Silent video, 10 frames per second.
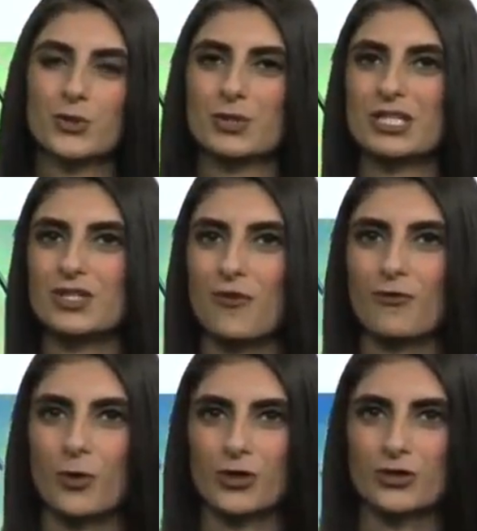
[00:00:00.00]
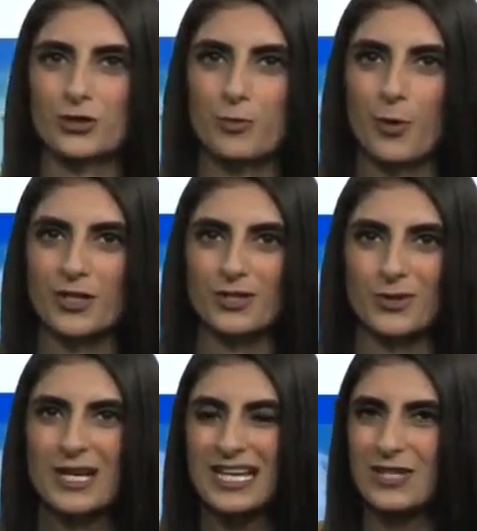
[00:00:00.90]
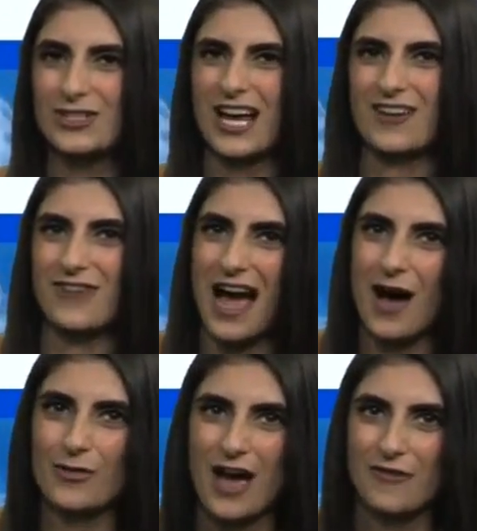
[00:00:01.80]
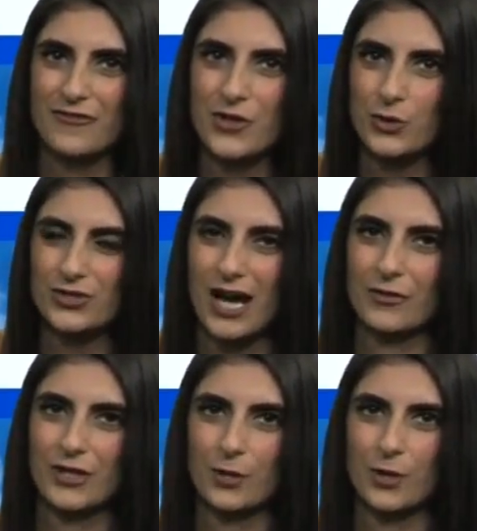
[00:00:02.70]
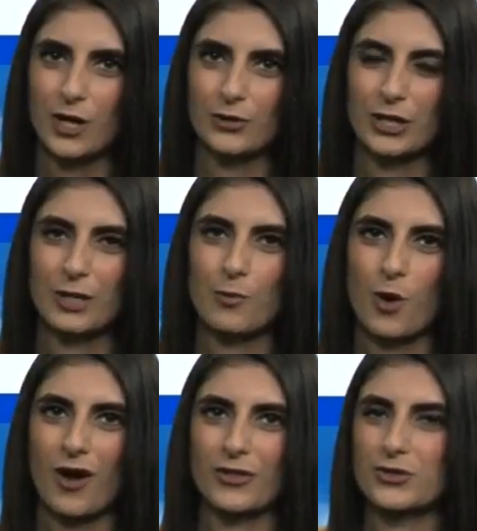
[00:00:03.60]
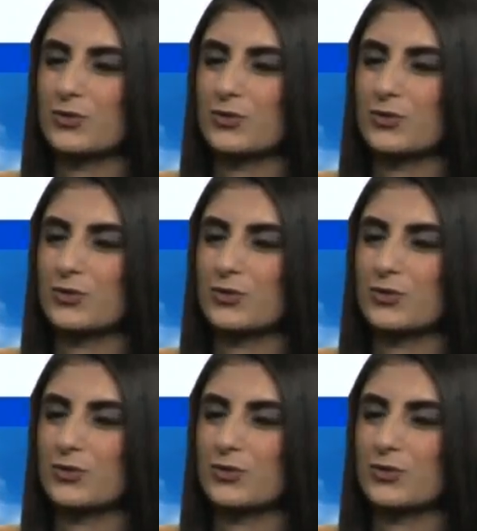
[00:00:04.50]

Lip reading: degrees for your dew point. So here's kind of how that feels out there. We are looking more on the